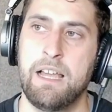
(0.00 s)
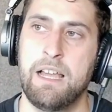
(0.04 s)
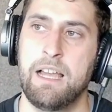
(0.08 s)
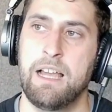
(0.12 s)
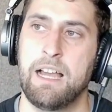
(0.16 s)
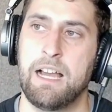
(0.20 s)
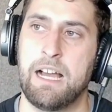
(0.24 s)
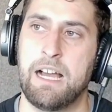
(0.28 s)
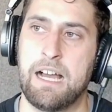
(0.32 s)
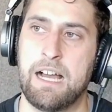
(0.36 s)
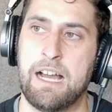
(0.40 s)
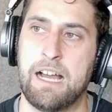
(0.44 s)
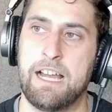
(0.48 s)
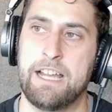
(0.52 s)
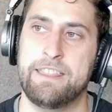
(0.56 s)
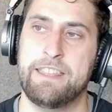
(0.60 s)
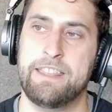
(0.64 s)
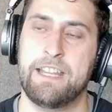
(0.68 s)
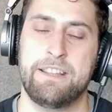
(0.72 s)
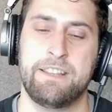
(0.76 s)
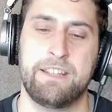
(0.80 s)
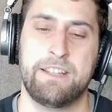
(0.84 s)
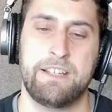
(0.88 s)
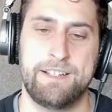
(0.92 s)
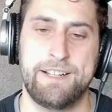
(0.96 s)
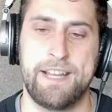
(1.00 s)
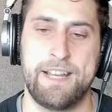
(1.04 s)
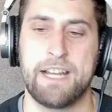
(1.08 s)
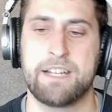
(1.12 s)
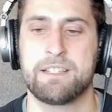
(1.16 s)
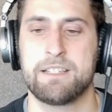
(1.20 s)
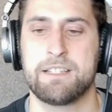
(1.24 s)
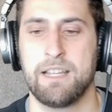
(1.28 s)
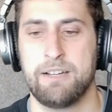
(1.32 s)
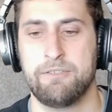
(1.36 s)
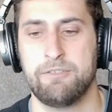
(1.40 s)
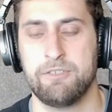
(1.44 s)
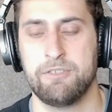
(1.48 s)
And then the
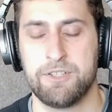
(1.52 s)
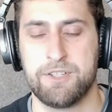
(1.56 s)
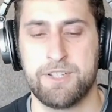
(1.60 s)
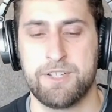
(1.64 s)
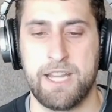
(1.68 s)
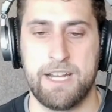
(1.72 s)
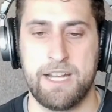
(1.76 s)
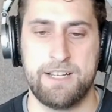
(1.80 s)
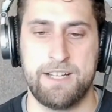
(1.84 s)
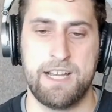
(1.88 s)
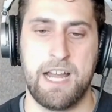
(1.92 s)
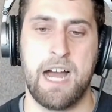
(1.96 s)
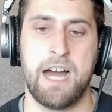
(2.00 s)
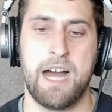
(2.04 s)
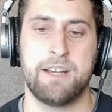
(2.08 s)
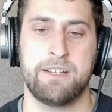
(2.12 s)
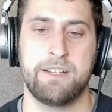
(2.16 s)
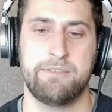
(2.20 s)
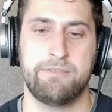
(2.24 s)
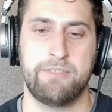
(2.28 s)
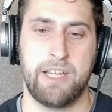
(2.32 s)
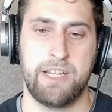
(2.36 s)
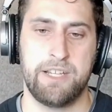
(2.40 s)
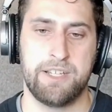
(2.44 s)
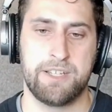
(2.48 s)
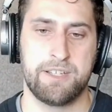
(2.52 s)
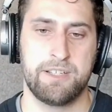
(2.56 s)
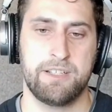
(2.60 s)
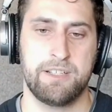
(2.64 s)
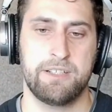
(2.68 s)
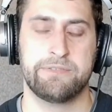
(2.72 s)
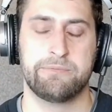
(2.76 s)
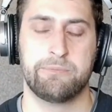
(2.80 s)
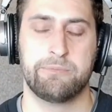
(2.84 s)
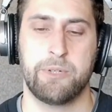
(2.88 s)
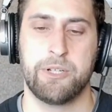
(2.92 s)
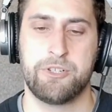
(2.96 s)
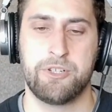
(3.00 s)
next level is that
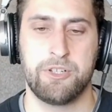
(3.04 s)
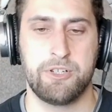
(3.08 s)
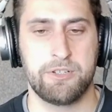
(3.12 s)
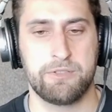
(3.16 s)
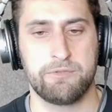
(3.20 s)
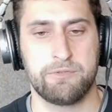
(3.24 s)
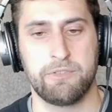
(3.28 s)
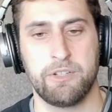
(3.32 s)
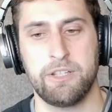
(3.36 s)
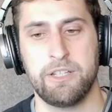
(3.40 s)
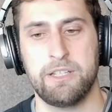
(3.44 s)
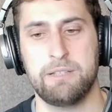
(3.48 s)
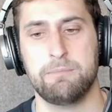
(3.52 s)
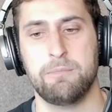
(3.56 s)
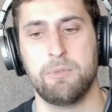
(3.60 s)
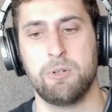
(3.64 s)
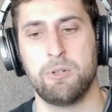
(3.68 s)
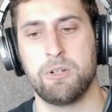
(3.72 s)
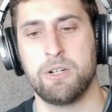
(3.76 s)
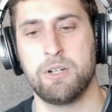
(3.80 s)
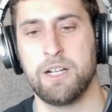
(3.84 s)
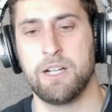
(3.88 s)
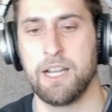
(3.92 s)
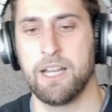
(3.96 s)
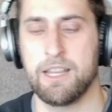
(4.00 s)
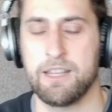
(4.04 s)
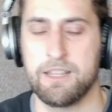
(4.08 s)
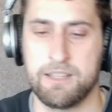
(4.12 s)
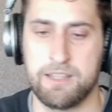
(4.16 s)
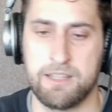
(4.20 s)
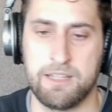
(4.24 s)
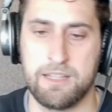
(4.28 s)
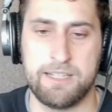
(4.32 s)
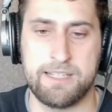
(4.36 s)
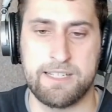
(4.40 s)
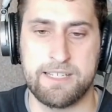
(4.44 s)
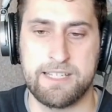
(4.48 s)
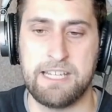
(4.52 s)
non-invasive, which is really more,
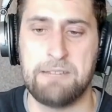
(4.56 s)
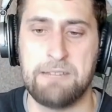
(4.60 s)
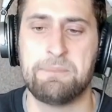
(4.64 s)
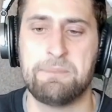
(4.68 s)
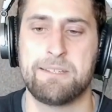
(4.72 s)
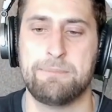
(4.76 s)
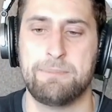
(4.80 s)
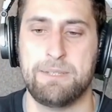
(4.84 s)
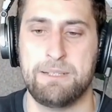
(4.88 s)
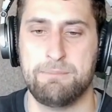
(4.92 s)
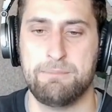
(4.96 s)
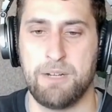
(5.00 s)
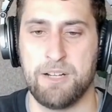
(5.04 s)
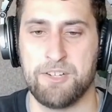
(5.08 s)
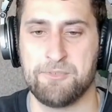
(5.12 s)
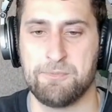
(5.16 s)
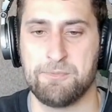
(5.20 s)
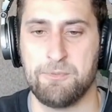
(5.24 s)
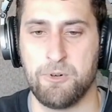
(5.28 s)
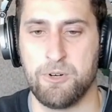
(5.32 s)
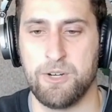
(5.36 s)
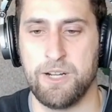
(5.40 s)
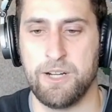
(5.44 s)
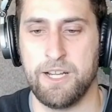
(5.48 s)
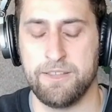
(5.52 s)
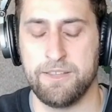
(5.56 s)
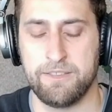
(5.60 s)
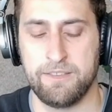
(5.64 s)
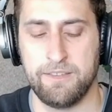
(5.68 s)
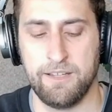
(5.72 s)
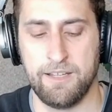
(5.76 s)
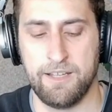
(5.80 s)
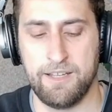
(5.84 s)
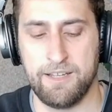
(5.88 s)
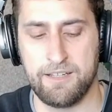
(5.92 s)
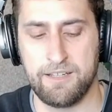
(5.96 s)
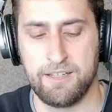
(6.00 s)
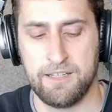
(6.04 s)
it seems to be much more at
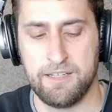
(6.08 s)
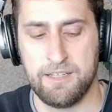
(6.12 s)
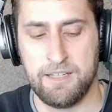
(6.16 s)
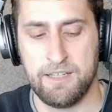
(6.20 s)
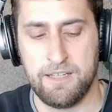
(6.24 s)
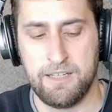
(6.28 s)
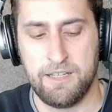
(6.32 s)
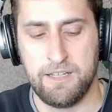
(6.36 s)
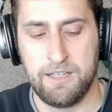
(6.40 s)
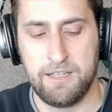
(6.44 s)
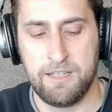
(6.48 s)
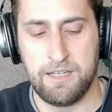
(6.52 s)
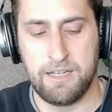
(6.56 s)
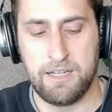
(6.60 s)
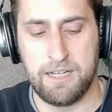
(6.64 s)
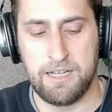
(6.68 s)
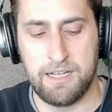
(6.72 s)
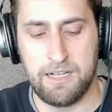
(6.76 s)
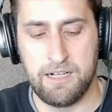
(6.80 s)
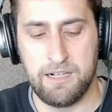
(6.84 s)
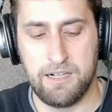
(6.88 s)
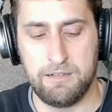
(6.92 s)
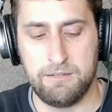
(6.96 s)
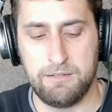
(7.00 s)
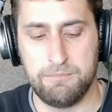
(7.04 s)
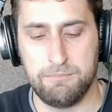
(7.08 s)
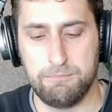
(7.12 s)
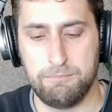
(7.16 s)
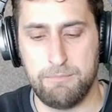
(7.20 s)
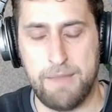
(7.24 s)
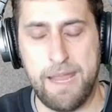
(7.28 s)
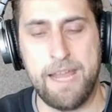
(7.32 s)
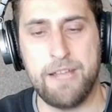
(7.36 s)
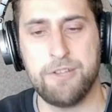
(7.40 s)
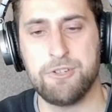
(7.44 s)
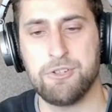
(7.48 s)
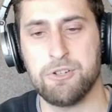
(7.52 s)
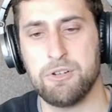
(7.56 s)
like
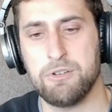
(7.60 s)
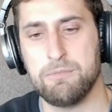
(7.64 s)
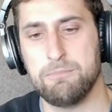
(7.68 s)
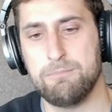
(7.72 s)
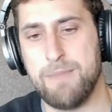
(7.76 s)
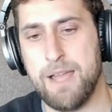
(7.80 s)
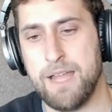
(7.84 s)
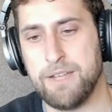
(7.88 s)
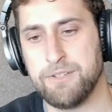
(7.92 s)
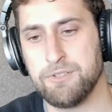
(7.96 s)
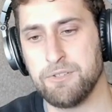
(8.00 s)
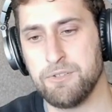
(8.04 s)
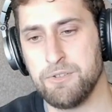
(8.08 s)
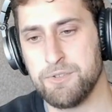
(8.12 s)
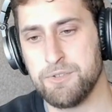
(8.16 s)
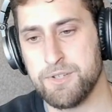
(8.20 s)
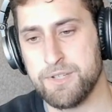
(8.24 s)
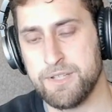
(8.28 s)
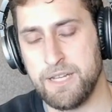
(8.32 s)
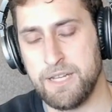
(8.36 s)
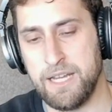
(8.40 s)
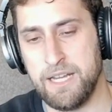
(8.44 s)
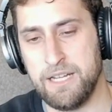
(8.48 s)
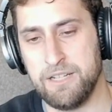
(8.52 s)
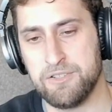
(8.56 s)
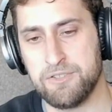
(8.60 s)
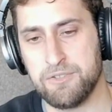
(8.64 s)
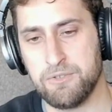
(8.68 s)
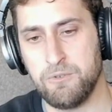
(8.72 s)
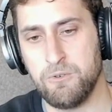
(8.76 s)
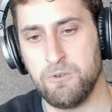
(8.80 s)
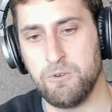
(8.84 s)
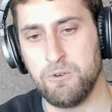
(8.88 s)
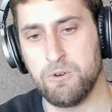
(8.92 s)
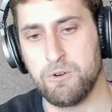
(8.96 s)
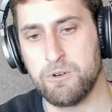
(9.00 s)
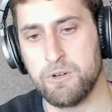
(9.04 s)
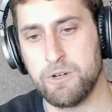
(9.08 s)
major mental states
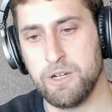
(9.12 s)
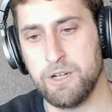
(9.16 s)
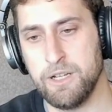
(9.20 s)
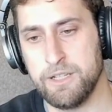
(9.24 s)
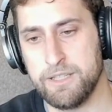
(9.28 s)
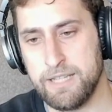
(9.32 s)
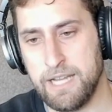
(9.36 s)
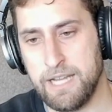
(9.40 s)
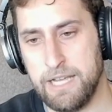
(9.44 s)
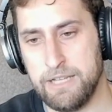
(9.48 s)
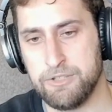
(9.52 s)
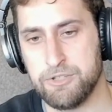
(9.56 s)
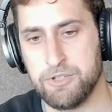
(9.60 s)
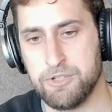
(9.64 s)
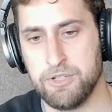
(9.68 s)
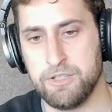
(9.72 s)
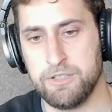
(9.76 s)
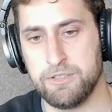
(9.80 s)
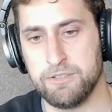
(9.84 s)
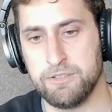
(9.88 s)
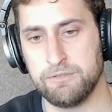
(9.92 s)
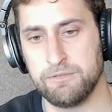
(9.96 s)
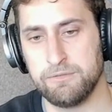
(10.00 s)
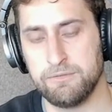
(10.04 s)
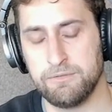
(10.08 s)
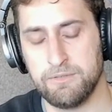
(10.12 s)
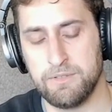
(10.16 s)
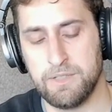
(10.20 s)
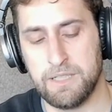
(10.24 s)
or attention